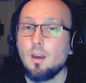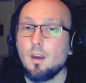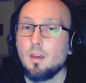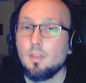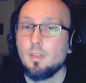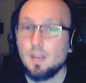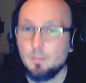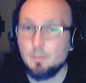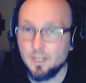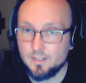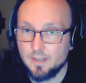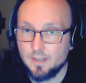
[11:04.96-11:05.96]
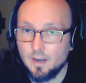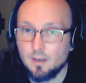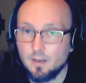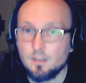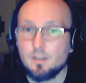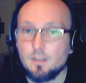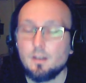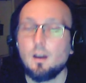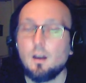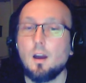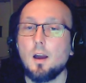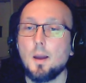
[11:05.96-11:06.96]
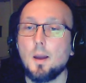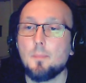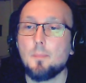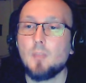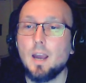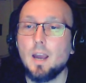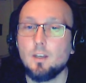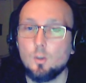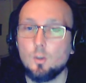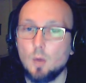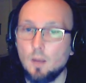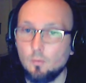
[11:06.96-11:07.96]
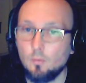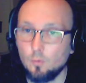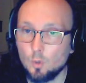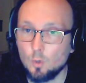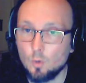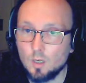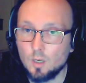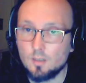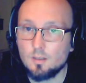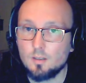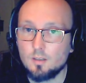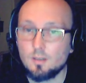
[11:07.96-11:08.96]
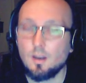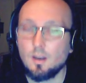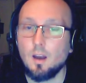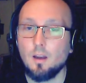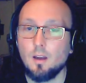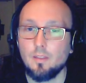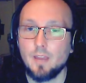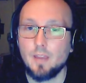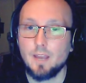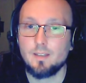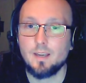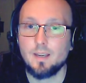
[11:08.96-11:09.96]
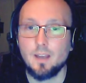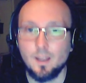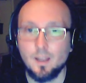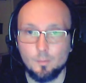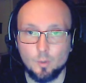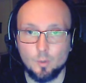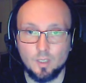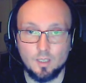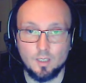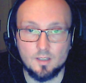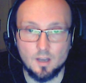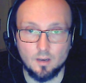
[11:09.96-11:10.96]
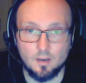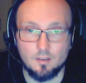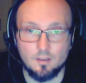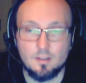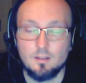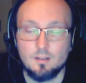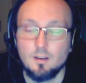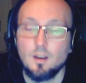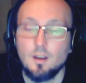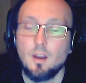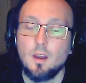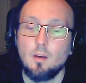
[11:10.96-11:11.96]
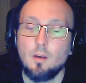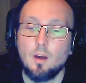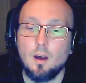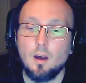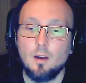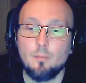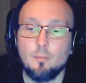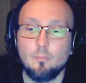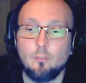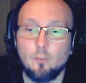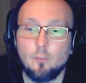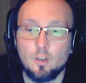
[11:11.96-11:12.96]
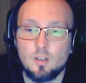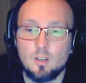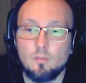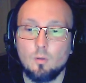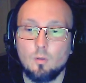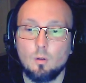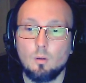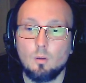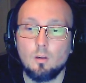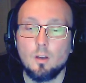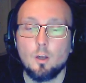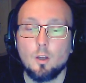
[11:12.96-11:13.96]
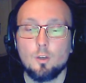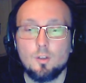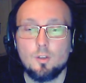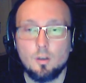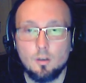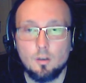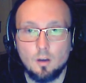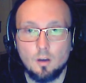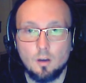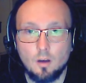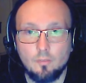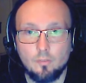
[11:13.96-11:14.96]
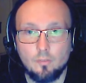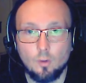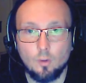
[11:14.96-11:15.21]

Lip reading: That being said, I do have a few tricks that can help you kick started. First of all, turn off the wind